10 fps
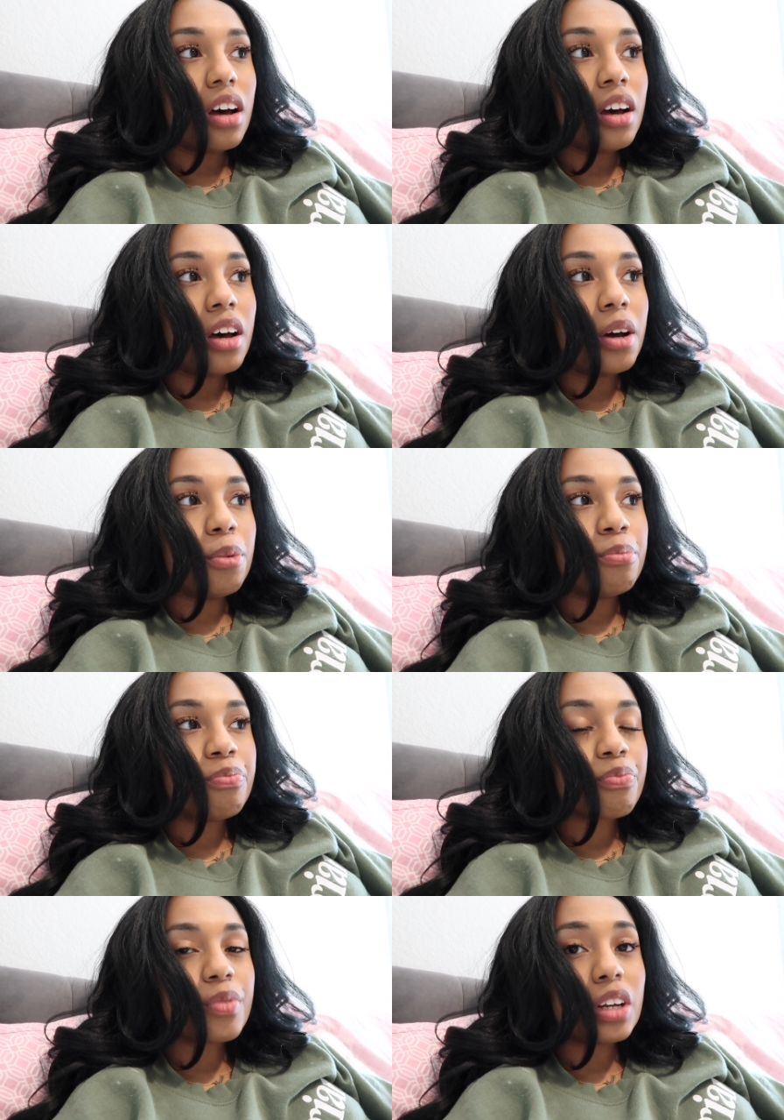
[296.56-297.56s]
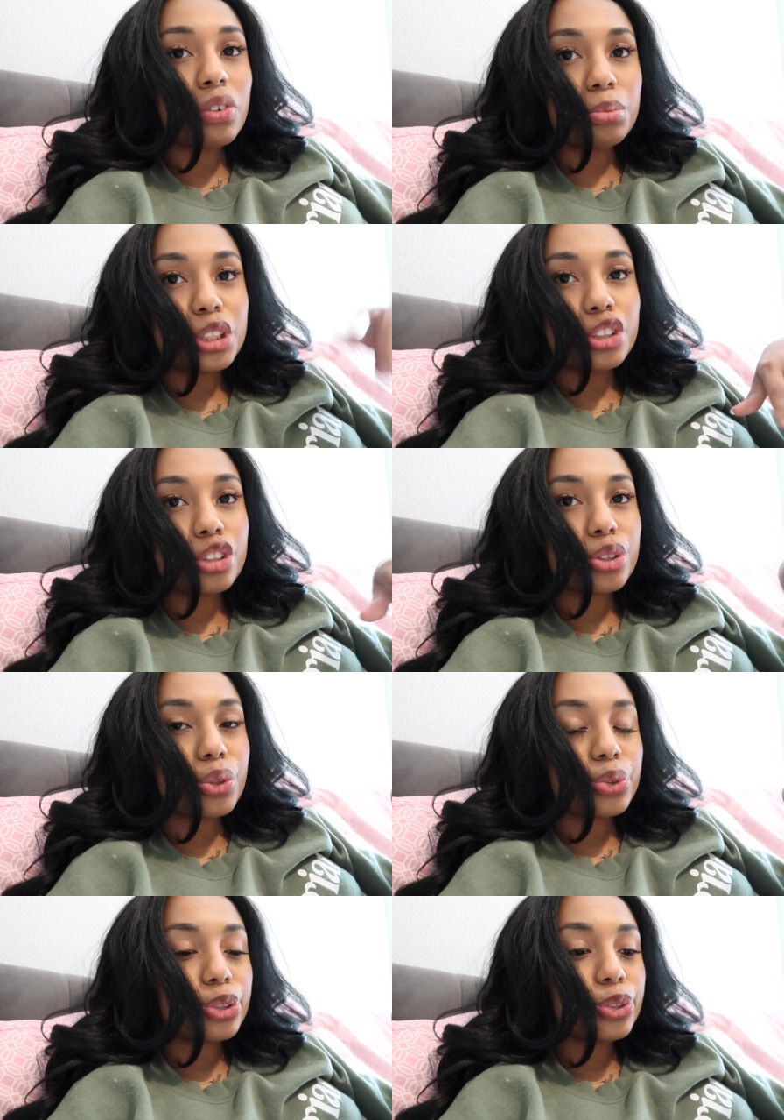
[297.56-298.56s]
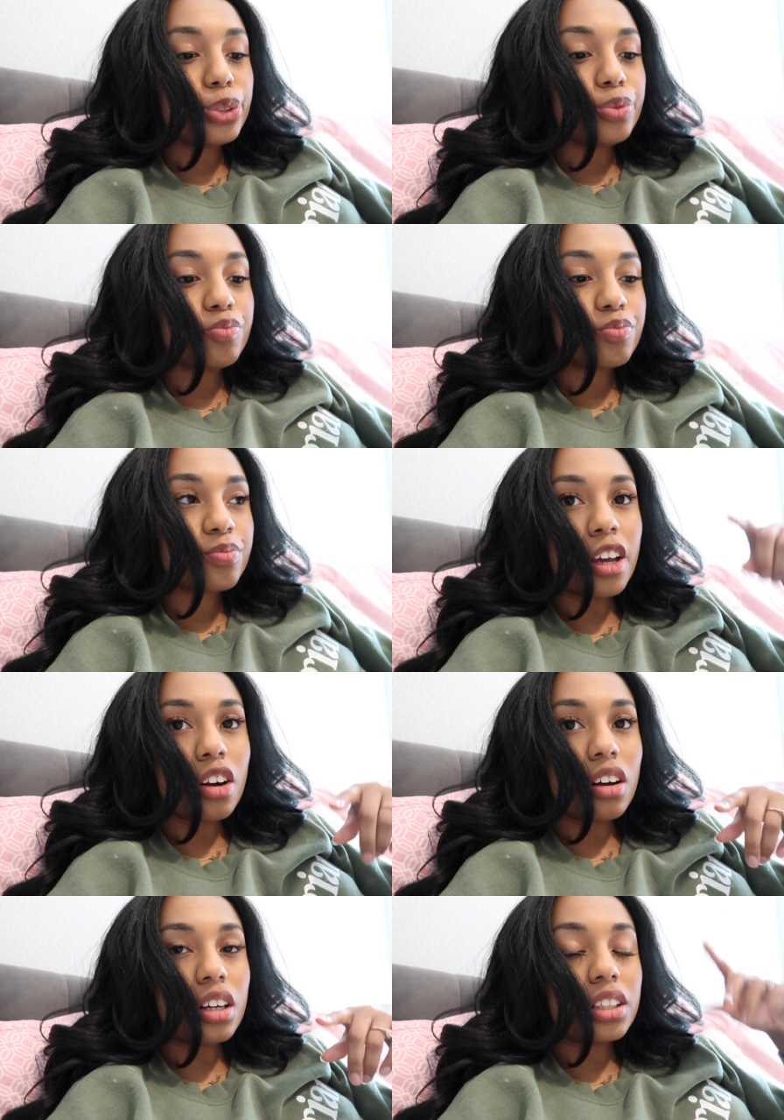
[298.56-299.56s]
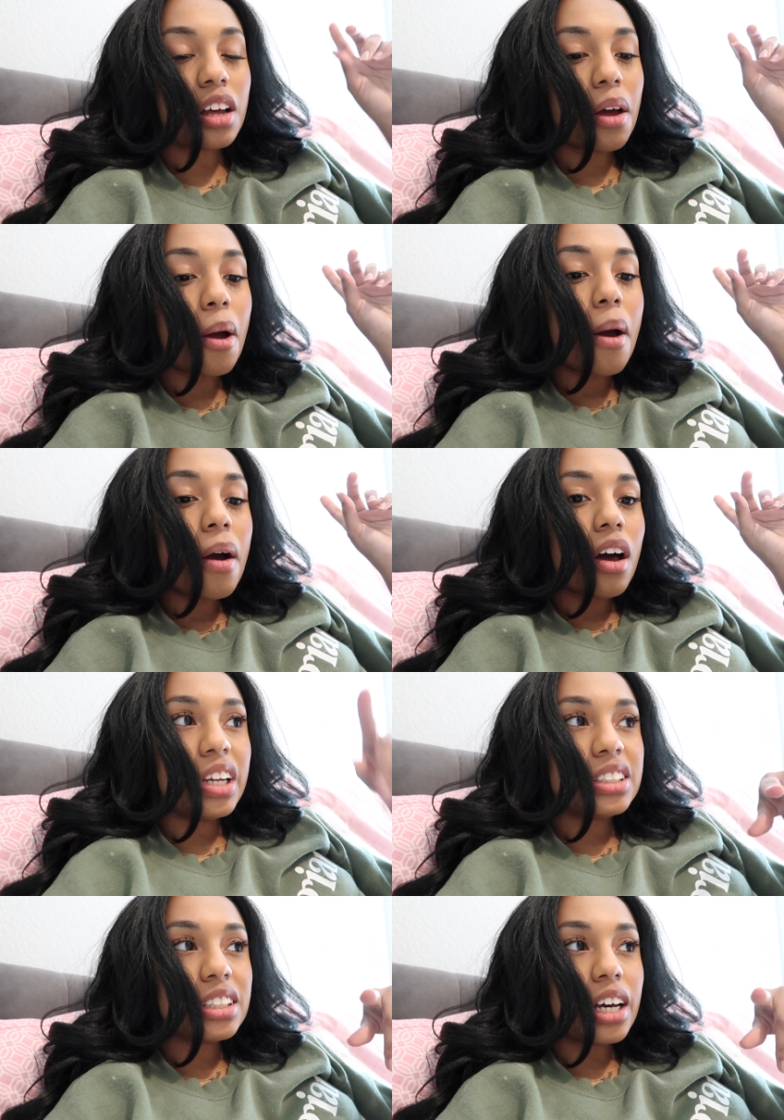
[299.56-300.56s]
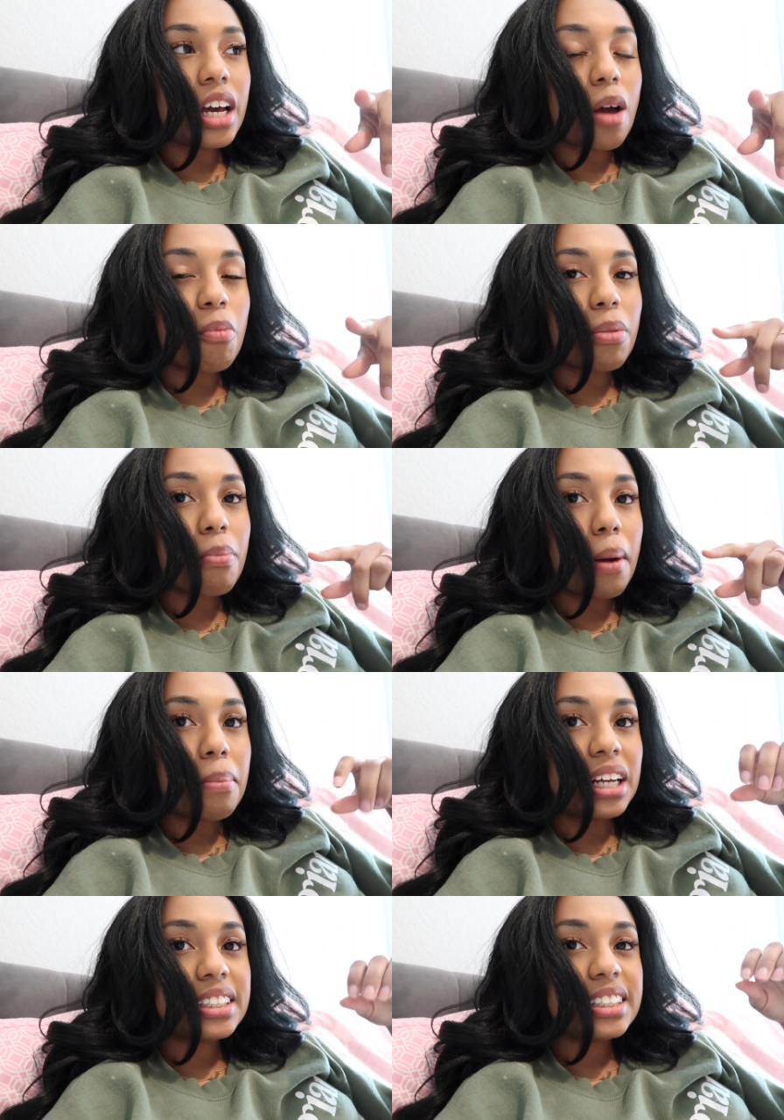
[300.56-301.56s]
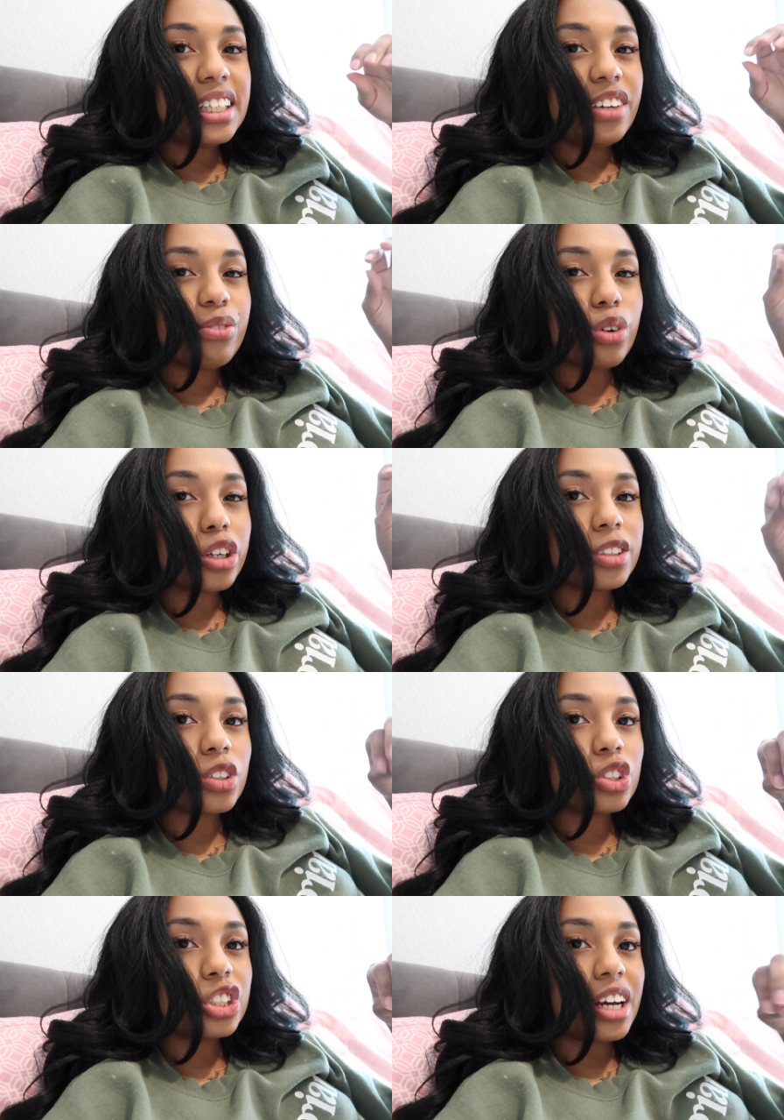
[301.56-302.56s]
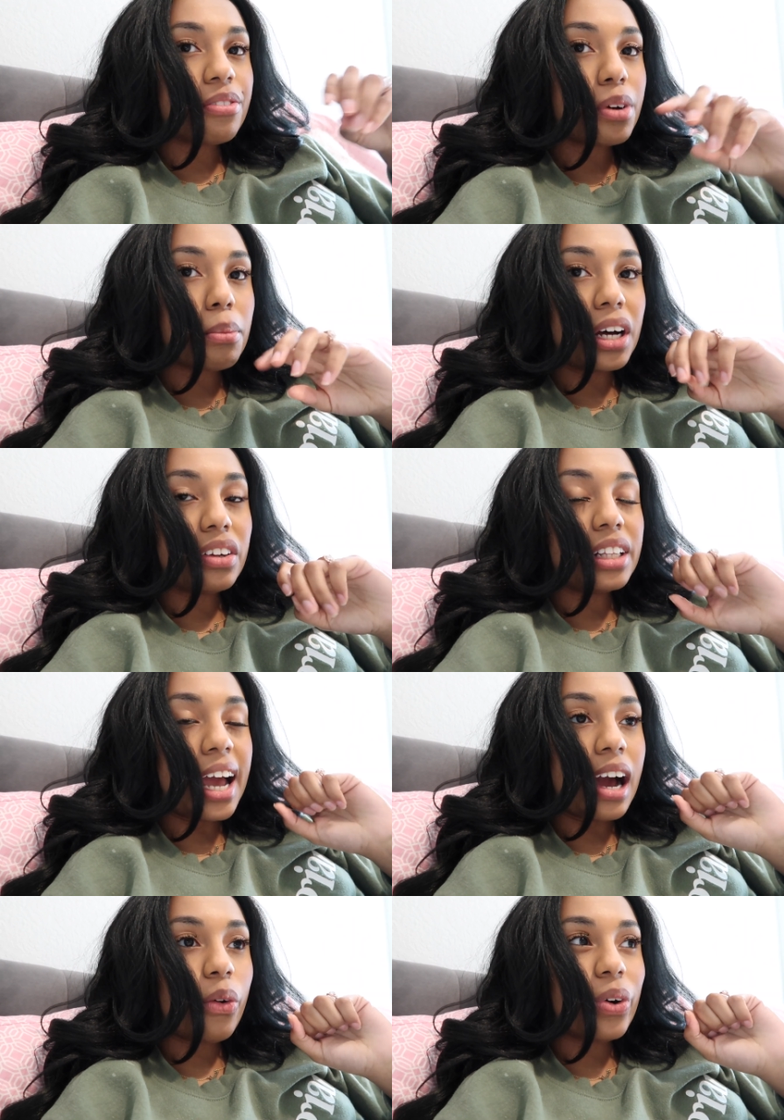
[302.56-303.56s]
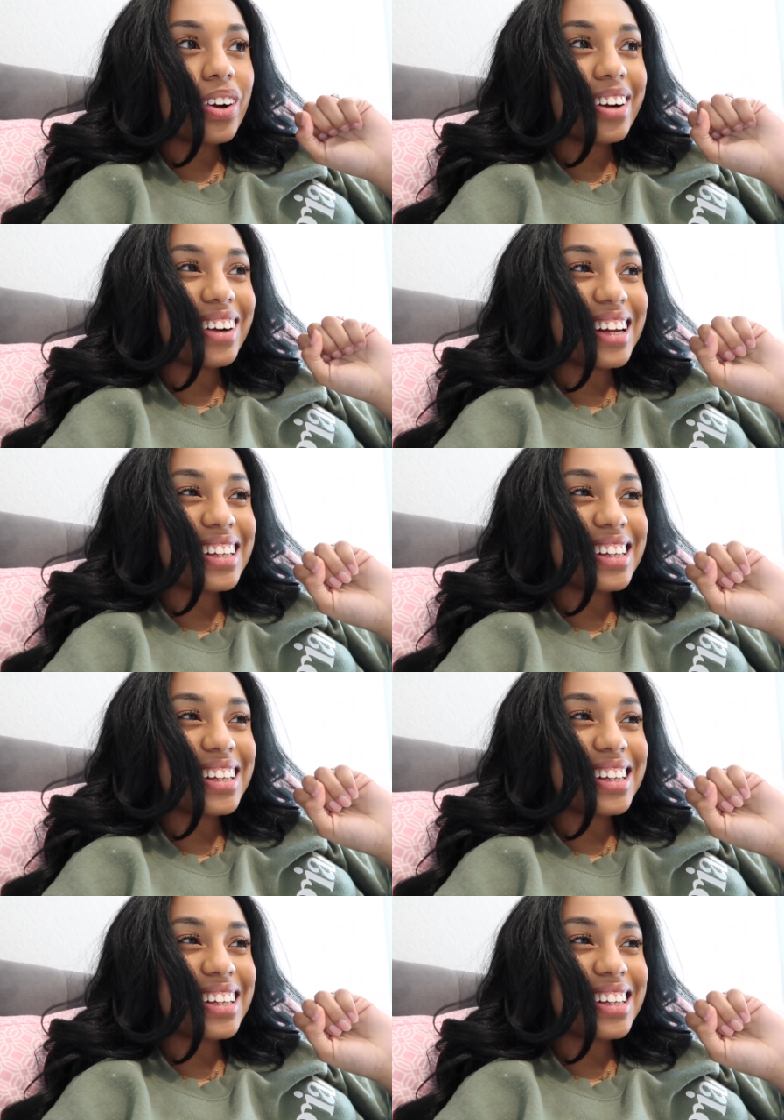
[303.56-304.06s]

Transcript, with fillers: um, from Sister Social, get on FaceTime with my bestie for a girl chat for about an hour